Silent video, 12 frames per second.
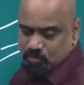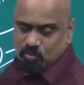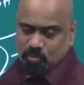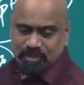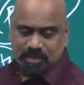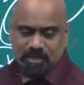
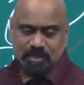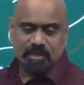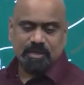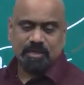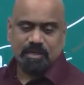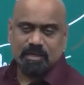
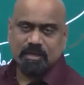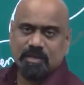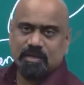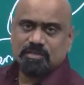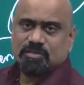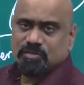Weathering
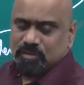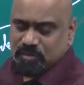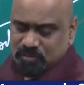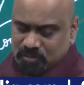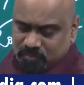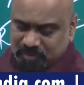leads to
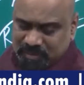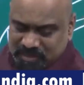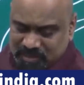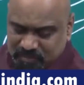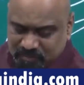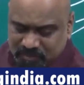erosion. Please
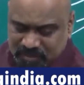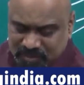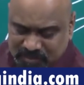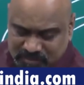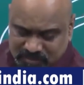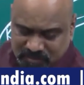remember
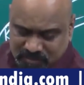this.